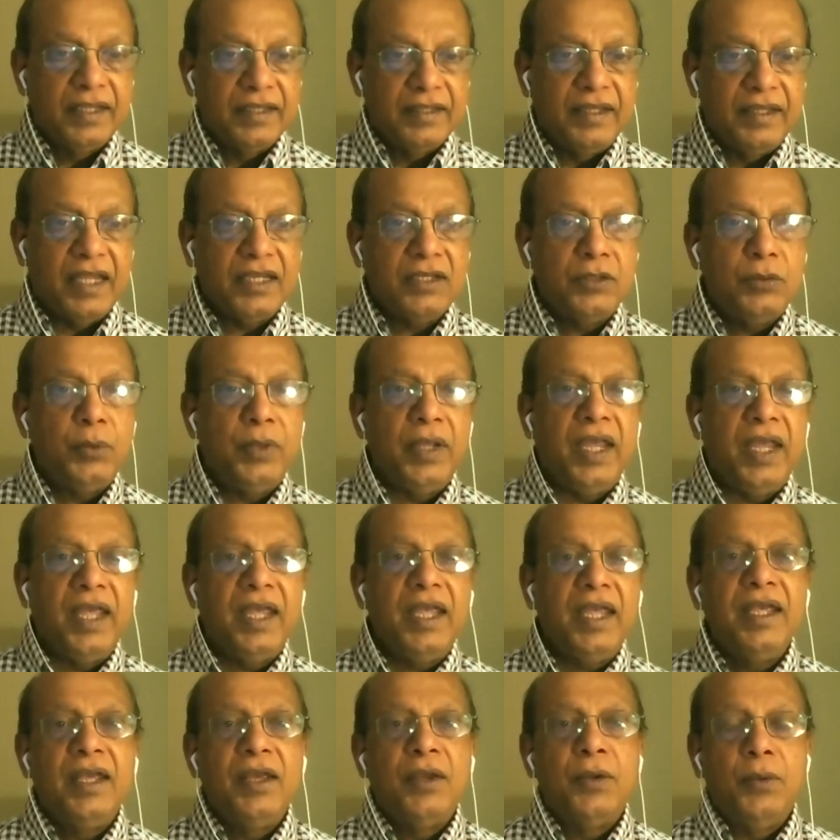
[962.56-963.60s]
That
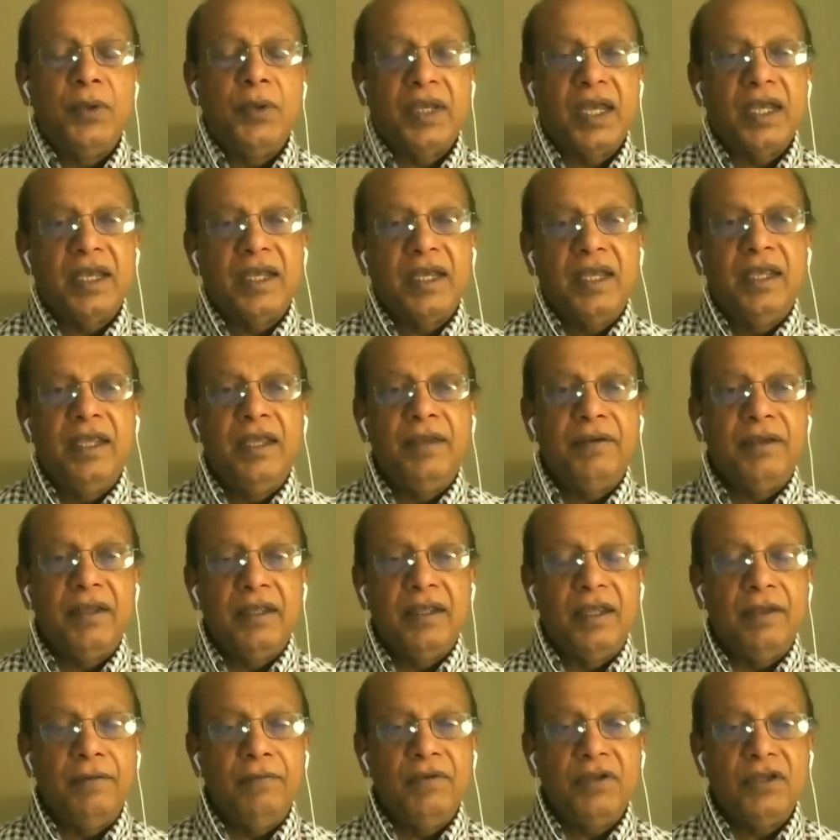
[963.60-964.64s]
way we can
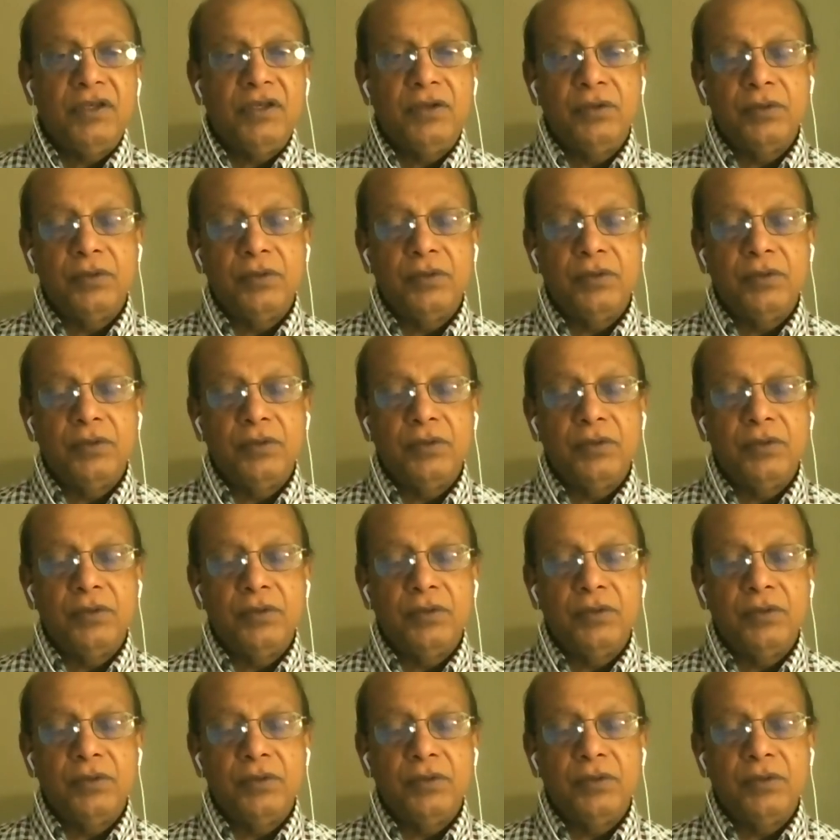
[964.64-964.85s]
give it